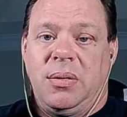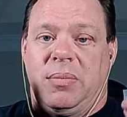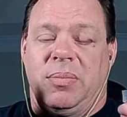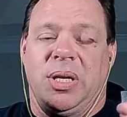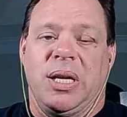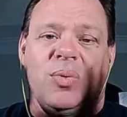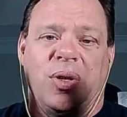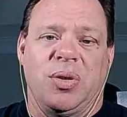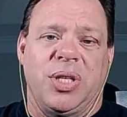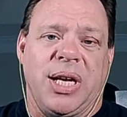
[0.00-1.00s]
because we're going
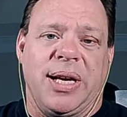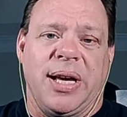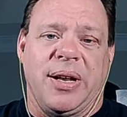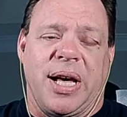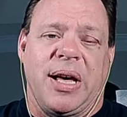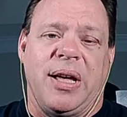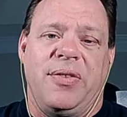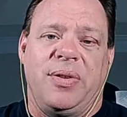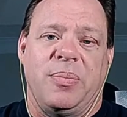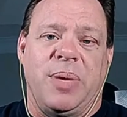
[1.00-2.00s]
to do a checkout
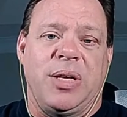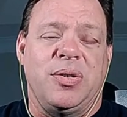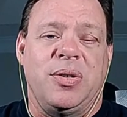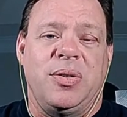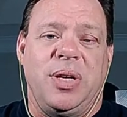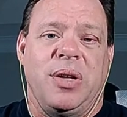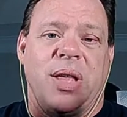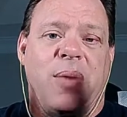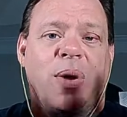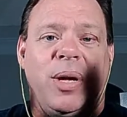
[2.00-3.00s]
dive to make sure, you know, they
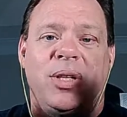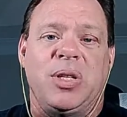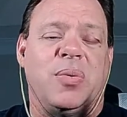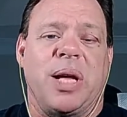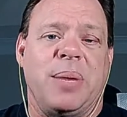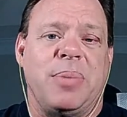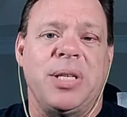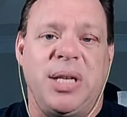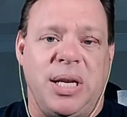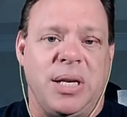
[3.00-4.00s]
want to make sure we're not a bunch
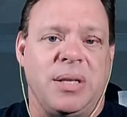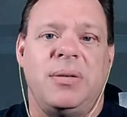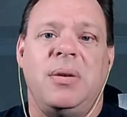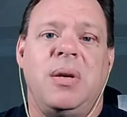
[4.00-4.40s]
of idiots.